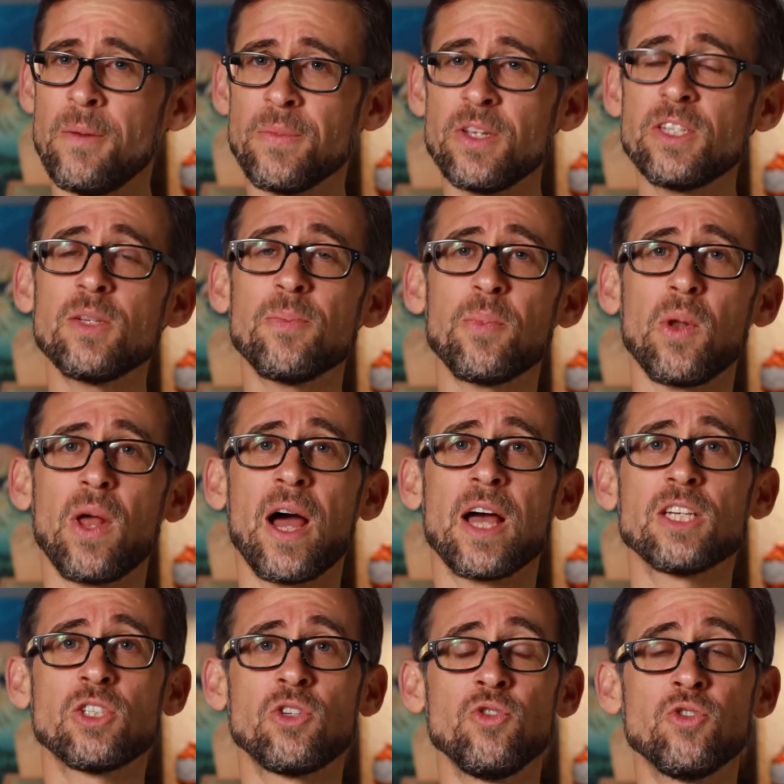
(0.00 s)
This
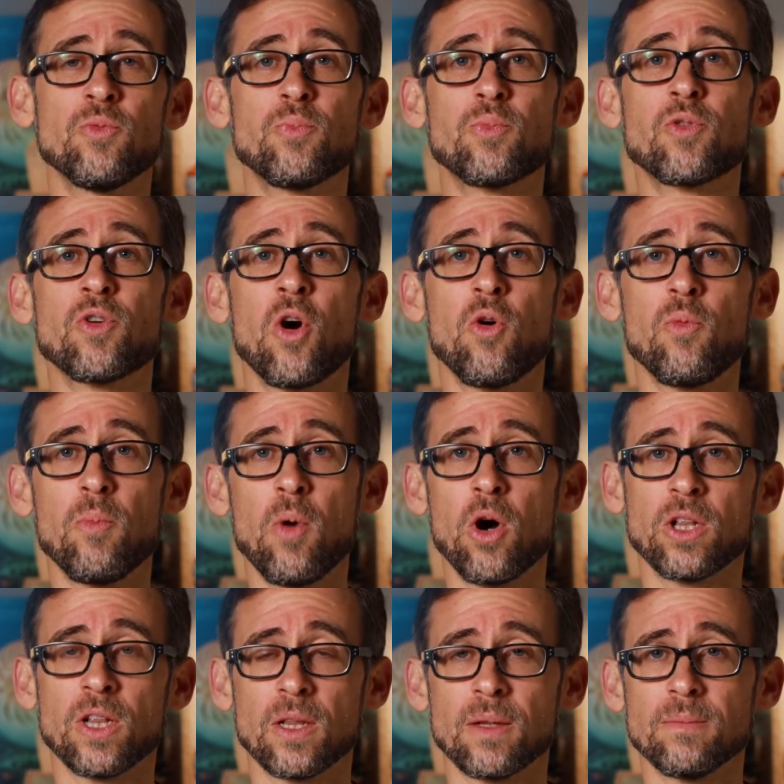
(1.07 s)
applies to the Pro
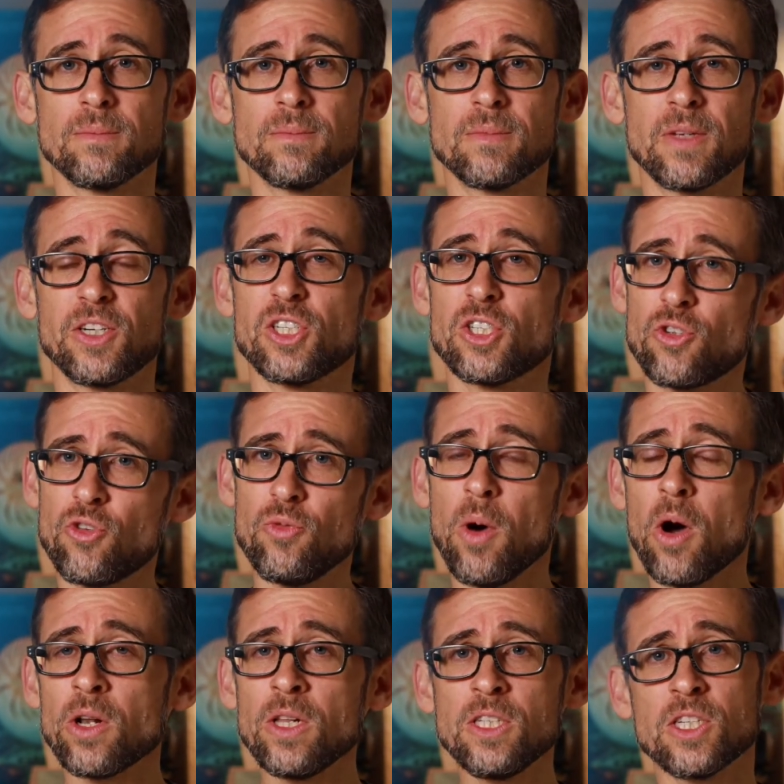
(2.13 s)
model. There's two
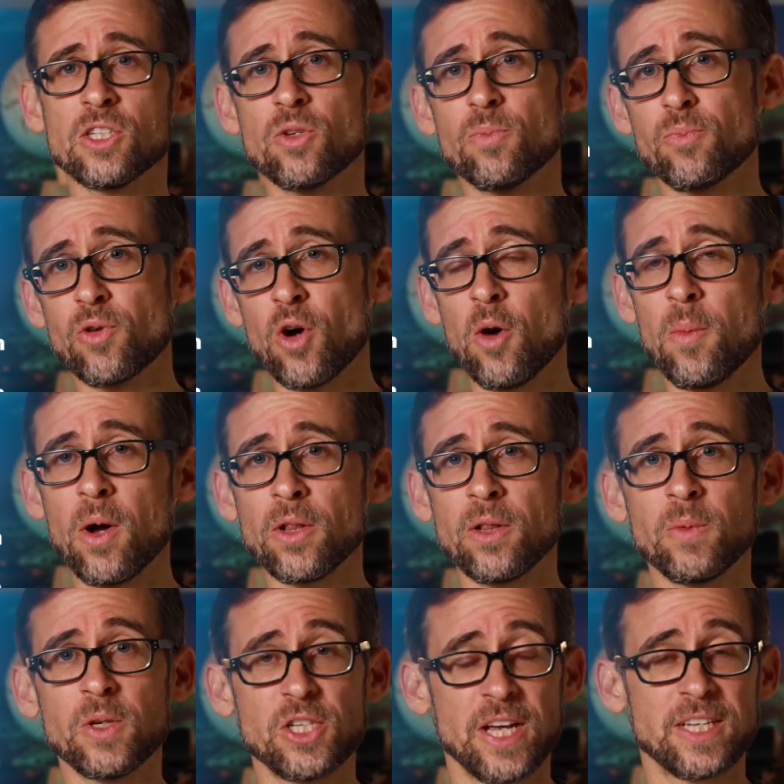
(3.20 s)
models. There's the Pro
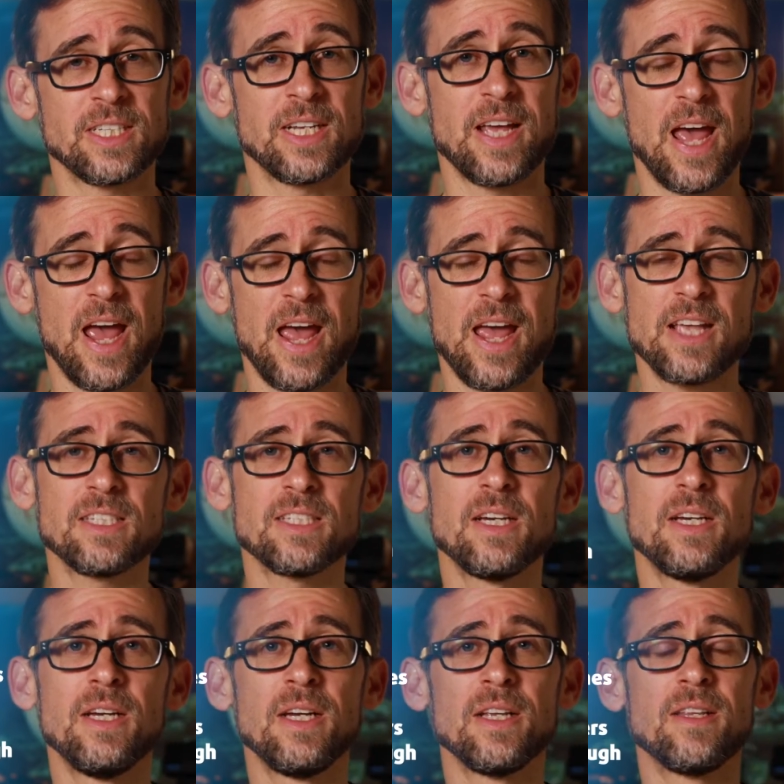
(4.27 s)
model, which actually has
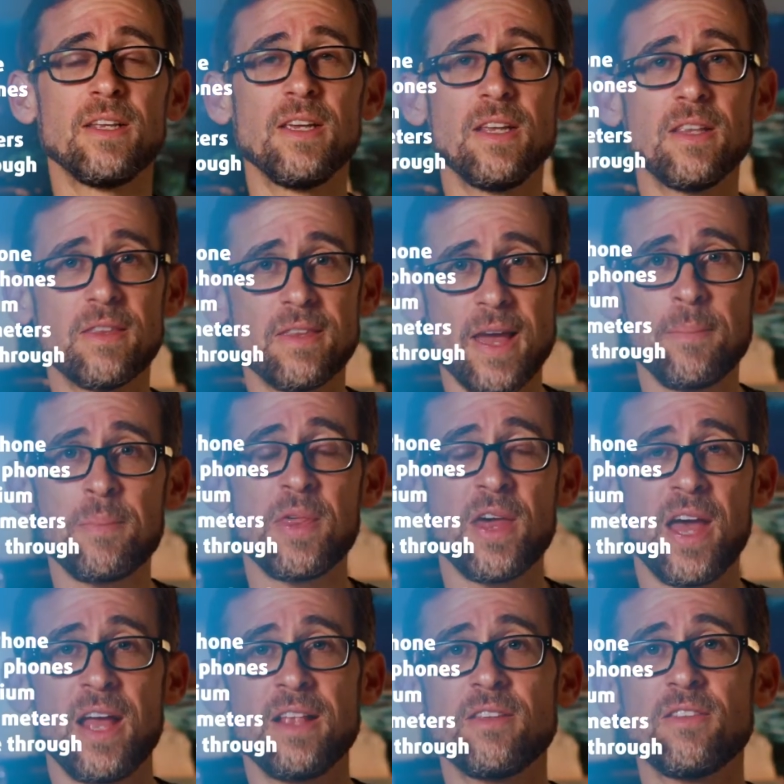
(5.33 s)
the depth
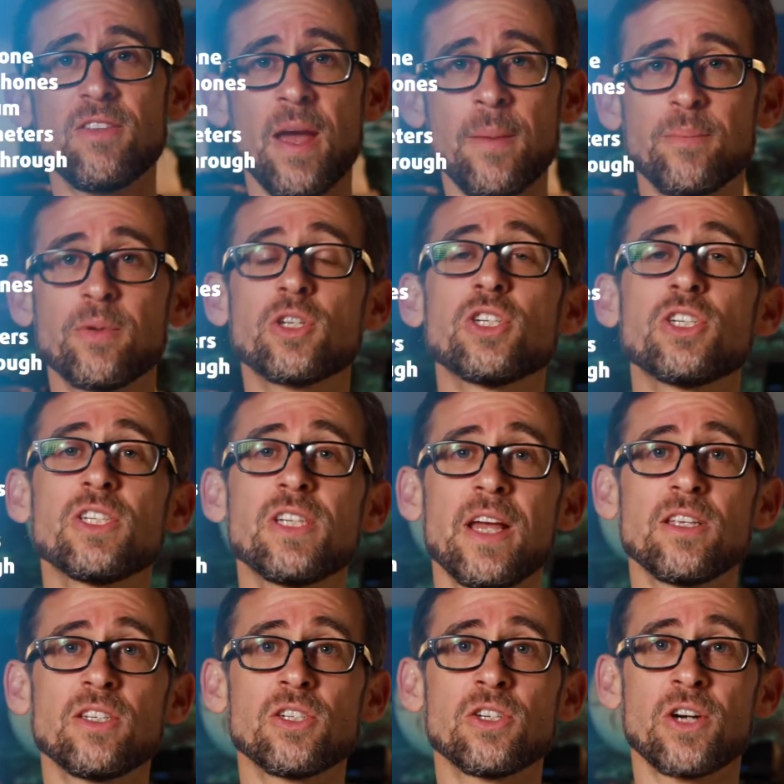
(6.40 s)
and temperature
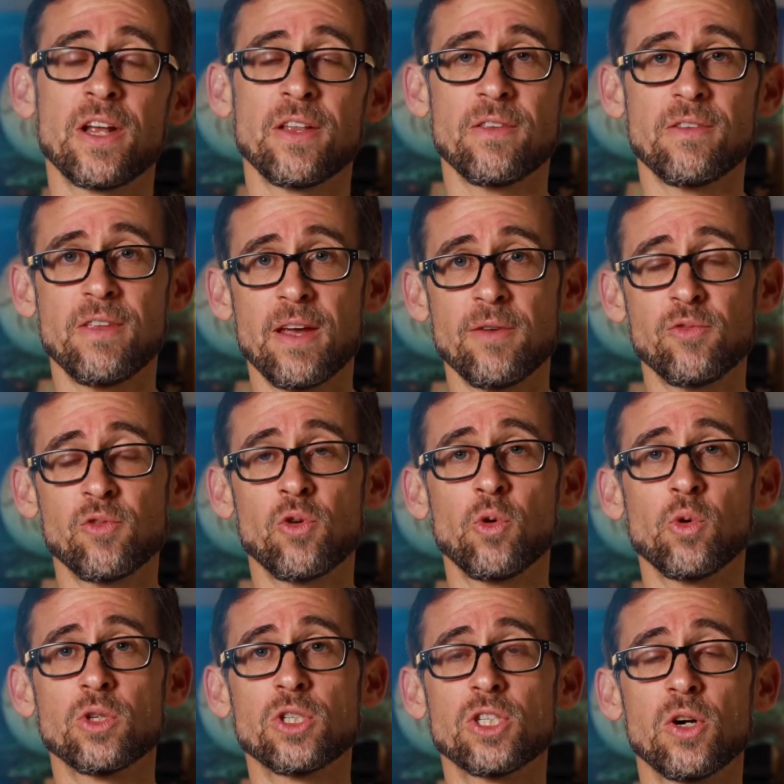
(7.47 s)
sensor and therefore
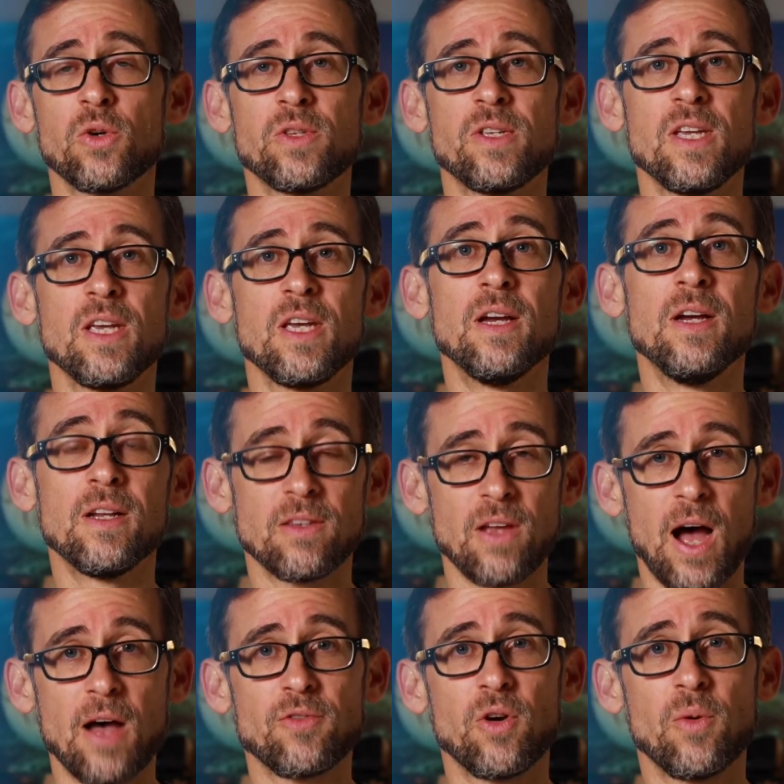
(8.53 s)
also the
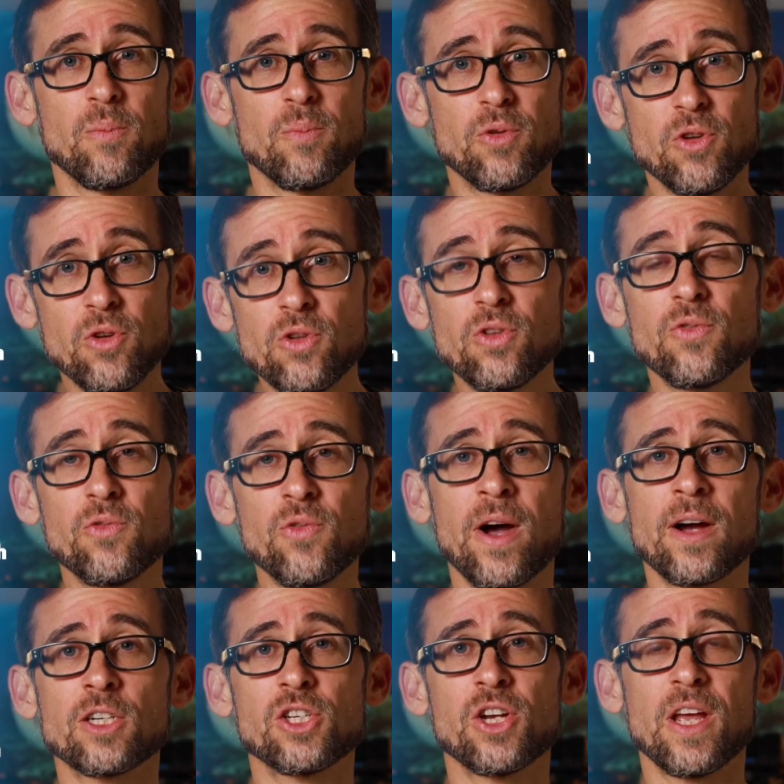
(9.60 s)
dive computer
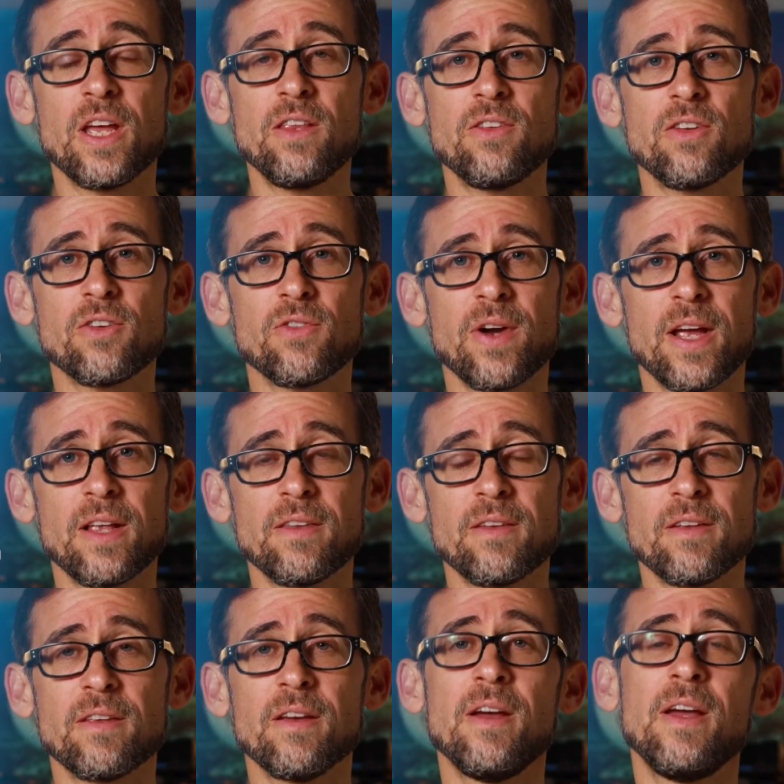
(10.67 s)
function
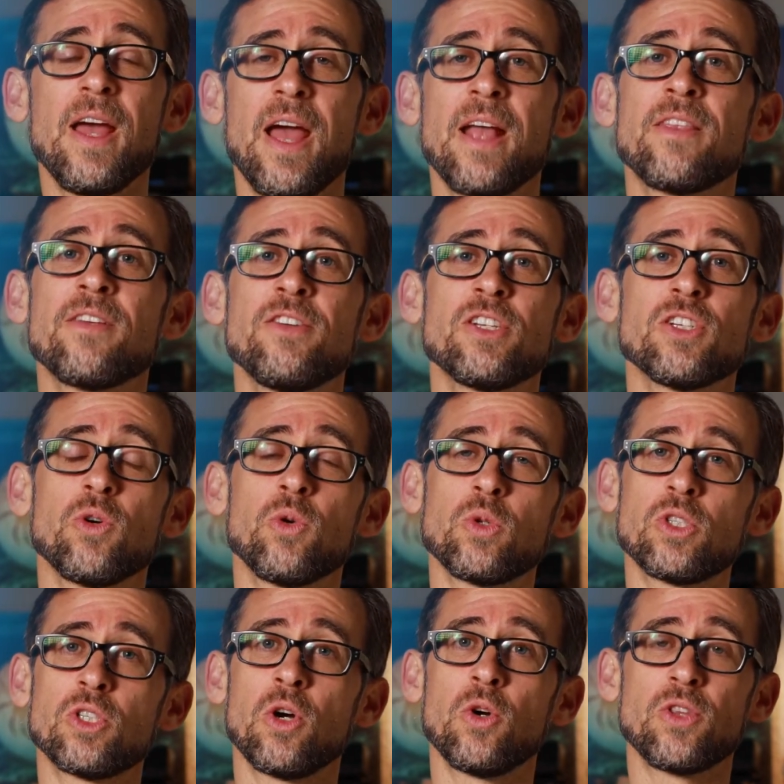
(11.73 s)
integrated, and there is
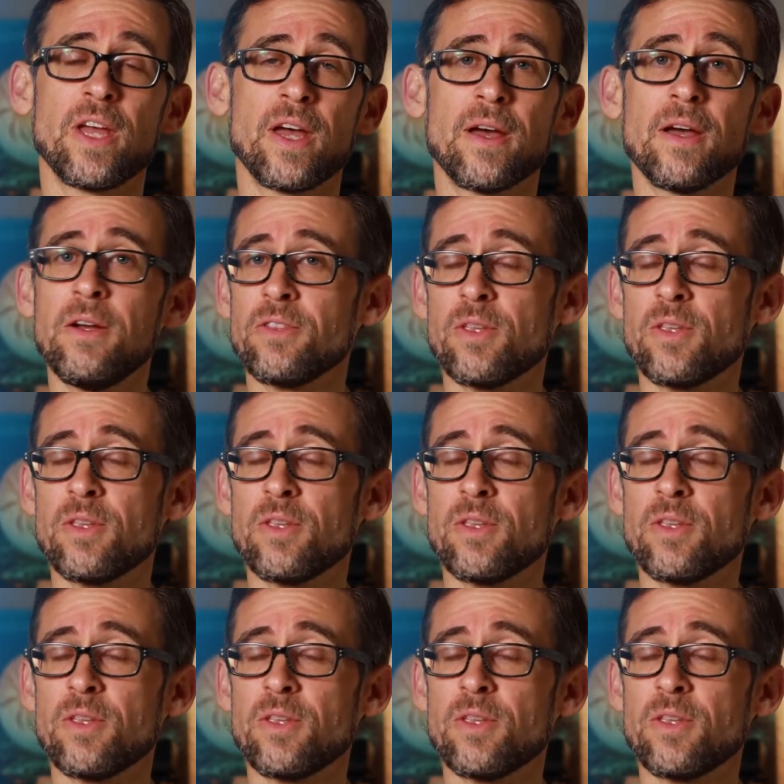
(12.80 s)
also the